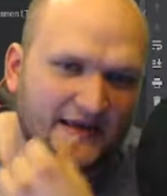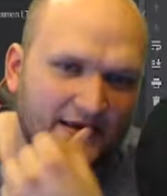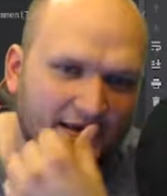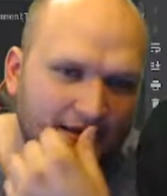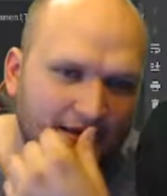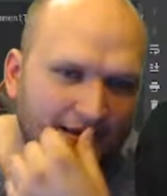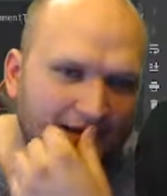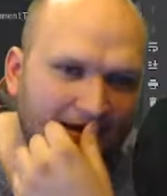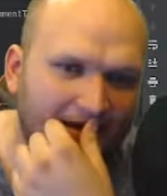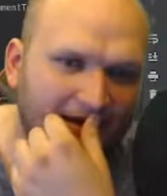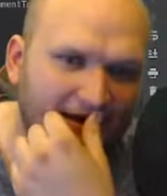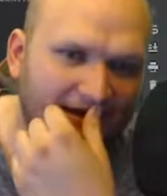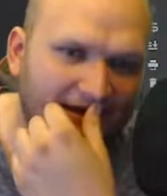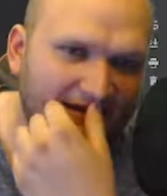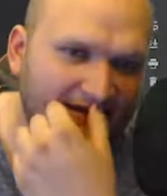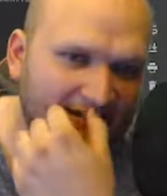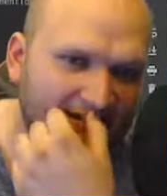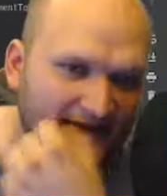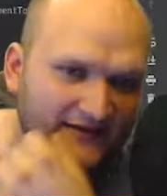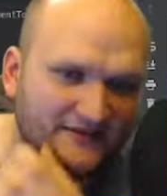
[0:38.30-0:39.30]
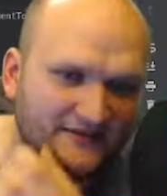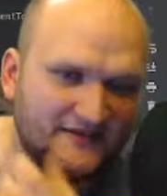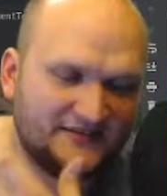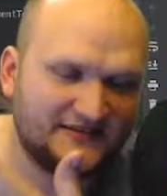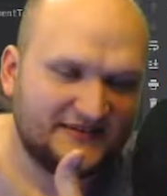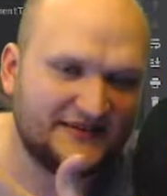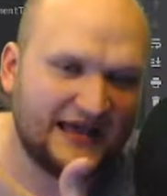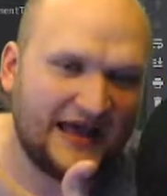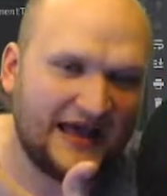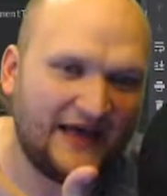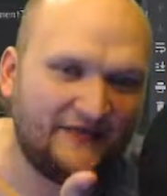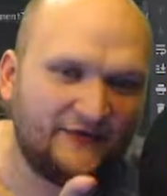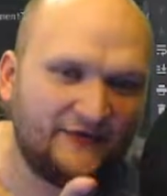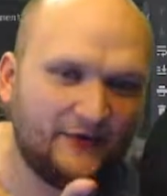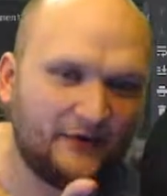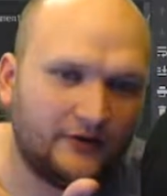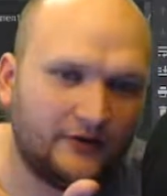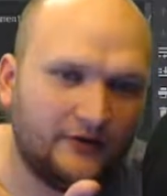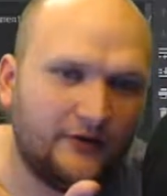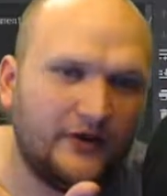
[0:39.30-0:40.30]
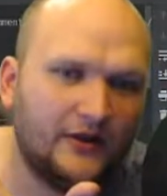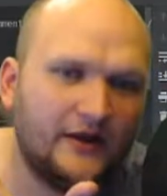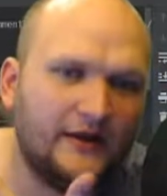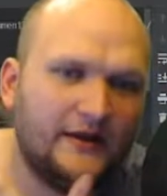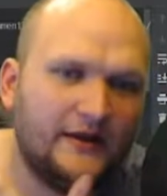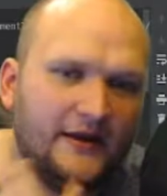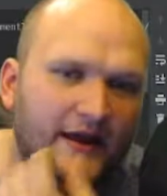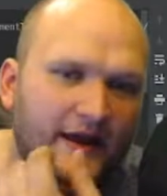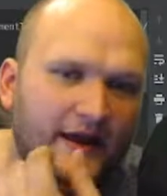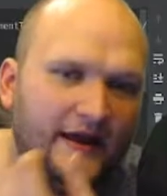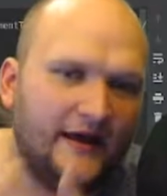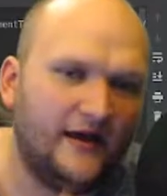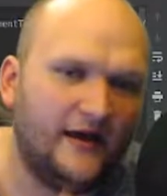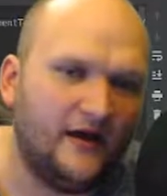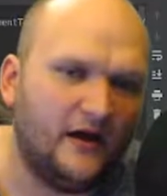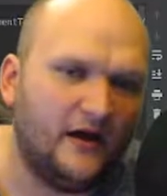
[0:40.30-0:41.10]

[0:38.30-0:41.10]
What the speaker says: it doesn't handle a